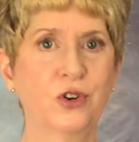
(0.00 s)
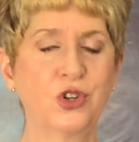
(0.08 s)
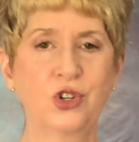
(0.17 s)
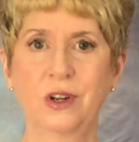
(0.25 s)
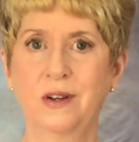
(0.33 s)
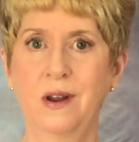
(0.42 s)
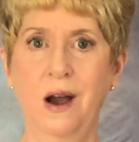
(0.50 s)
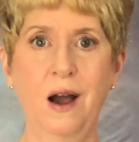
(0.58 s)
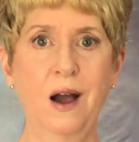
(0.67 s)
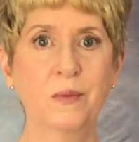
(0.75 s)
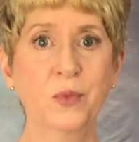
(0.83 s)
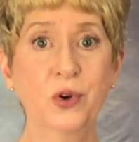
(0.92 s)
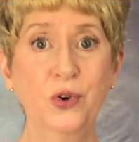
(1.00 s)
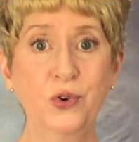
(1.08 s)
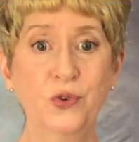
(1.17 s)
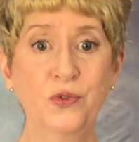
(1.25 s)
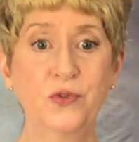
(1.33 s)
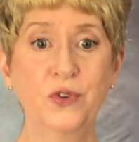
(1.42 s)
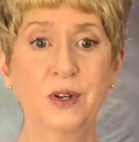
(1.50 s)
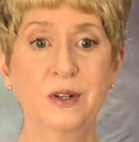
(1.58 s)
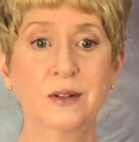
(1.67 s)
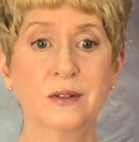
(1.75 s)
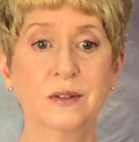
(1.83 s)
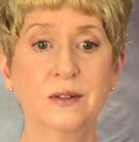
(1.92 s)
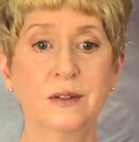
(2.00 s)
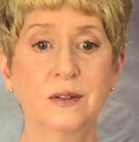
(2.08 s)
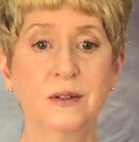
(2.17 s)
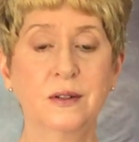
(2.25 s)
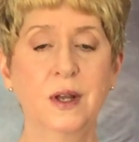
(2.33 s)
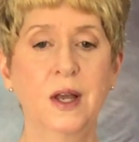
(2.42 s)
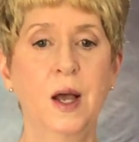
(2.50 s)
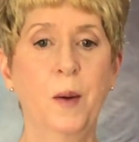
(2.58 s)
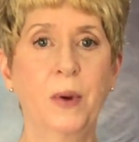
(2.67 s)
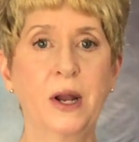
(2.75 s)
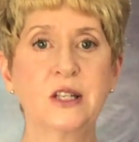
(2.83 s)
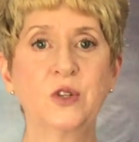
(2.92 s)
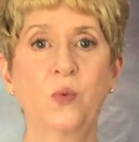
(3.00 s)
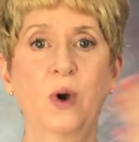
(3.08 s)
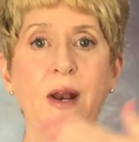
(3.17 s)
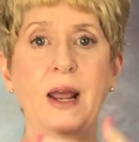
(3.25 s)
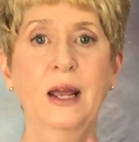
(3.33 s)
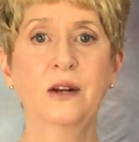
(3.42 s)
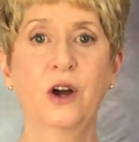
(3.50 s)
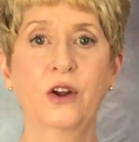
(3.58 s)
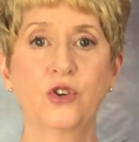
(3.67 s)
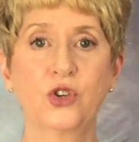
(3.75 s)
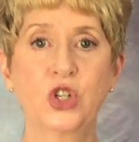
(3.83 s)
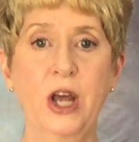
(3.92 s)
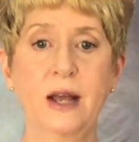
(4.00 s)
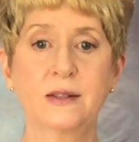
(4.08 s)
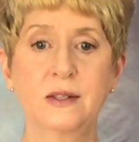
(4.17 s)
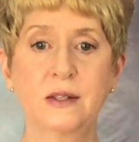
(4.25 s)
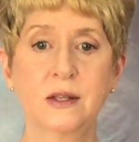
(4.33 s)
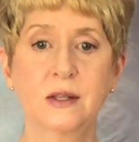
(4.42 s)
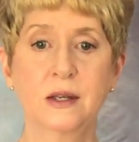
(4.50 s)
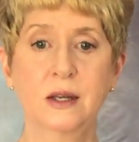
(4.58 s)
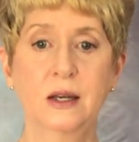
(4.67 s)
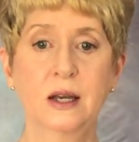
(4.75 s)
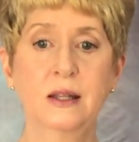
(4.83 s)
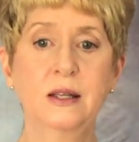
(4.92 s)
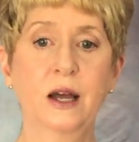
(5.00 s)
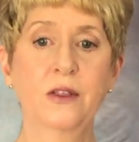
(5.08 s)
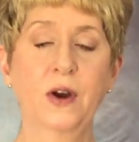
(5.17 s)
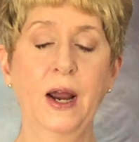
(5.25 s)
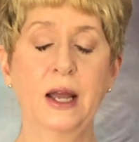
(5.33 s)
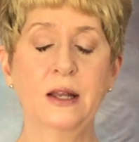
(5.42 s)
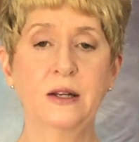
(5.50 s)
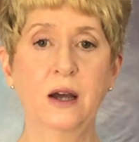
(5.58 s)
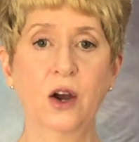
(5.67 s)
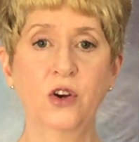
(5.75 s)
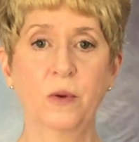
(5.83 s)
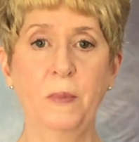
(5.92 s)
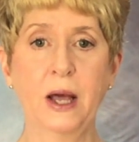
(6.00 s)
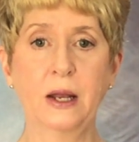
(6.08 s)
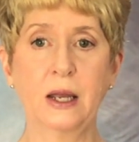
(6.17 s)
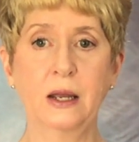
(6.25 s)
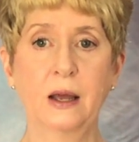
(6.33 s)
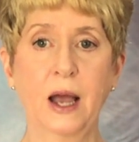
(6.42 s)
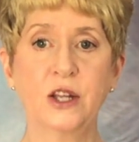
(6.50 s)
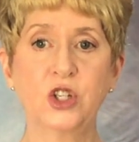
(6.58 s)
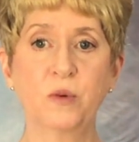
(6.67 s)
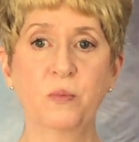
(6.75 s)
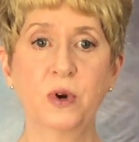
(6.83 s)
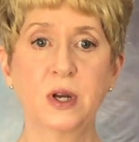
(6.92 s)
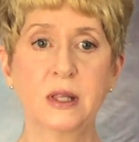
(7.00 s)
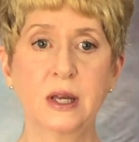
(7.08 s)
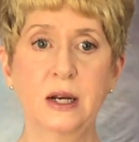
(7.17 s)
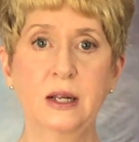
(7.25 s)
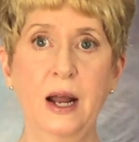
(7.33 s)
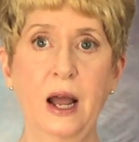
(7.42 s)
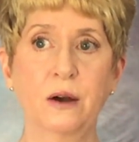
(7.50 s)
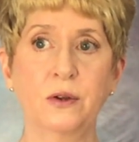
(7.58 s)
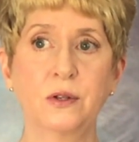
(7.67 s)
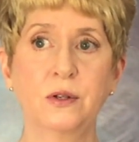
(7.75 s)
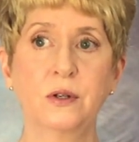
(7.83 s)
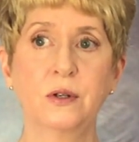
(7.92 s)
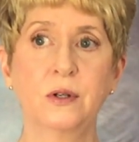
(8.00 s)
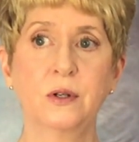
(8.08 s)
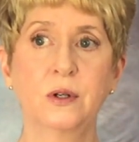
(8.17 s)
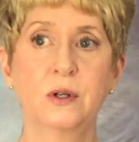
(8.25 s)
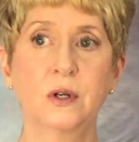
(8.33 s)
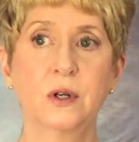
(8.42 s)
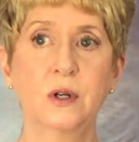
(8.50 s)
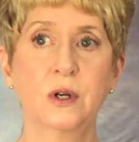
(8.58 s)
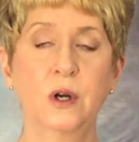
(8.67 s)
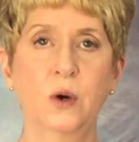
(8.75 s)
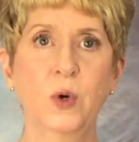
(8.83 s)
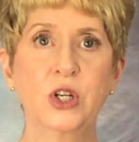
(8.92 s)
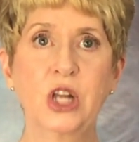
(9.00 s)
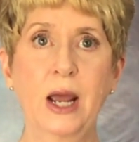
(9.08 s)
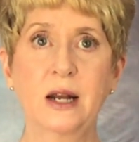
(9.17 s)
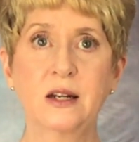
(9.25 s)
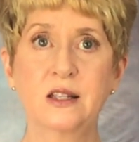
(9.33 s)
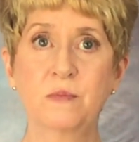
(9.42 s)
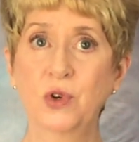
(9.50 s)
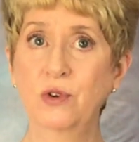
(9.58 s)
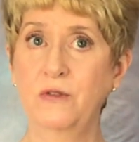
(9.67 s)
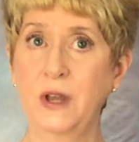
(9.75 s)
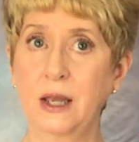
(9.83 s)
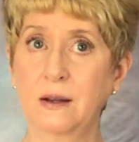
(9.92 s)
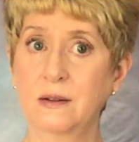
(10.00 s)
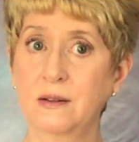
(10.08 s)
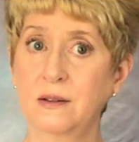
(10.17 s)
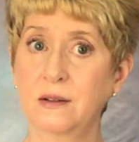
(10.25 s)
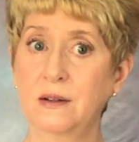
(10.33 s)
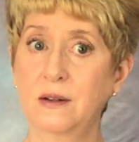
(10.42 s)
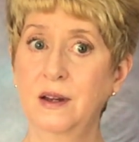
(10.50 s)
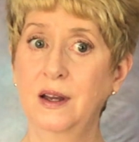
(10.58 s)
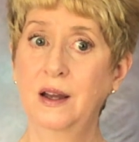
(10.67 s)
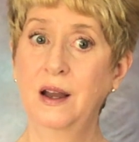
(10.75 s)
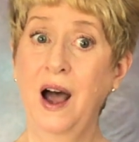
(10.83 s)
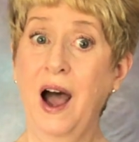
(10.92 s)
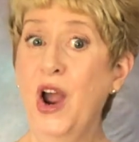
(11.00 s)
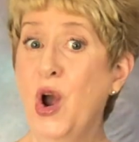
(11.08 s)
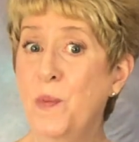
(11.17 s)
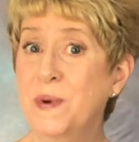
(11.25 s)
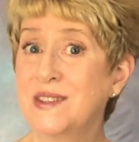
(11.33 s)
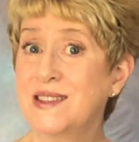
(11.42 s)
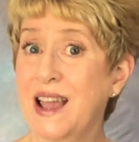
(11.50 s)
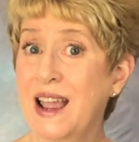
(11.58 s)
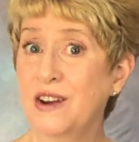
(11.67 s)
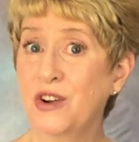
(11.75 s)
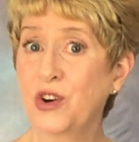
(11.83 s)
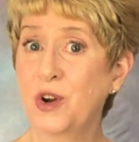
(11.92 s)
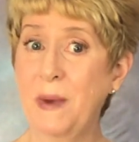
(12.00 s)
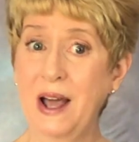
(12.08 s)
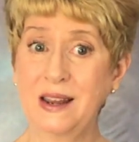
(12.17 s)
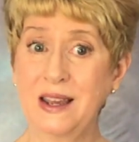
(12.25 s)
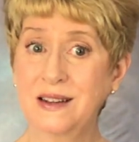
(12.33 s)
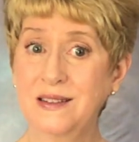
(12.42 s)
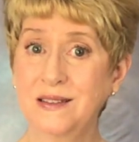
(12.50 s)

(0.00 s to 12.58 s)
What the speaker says: should not move. Place one hand on your chest and the other hand on your belly as you breathe in and out. Which hand is moving? I hope it's the hand on your belly.